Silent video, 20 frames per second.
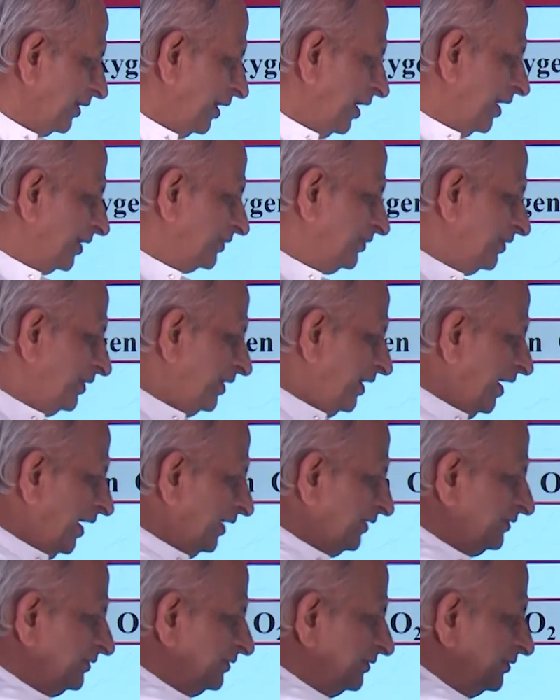Oxygen
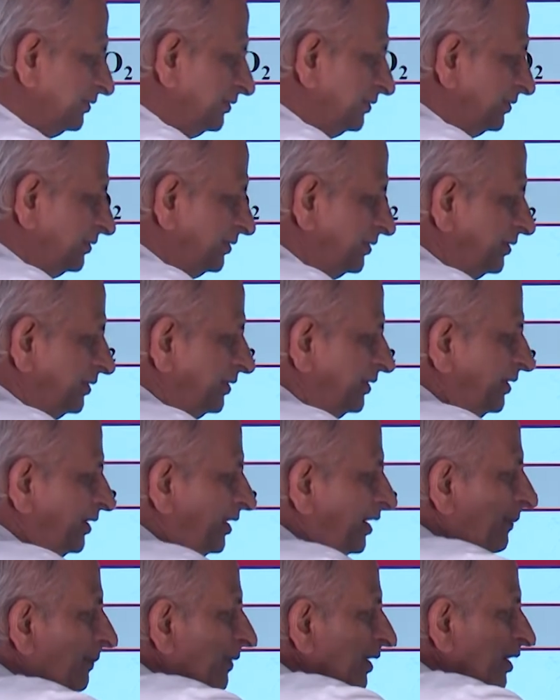has
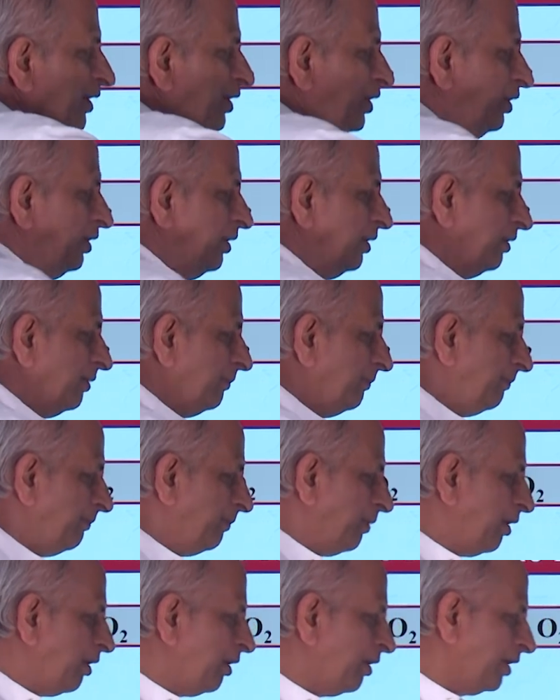double
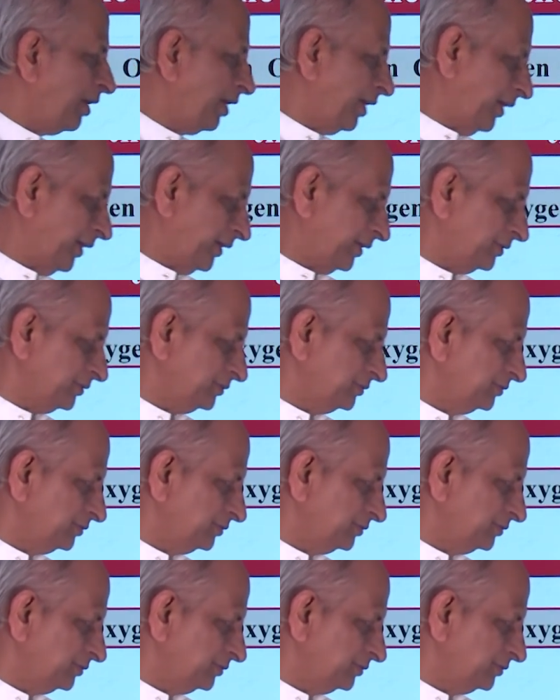bond,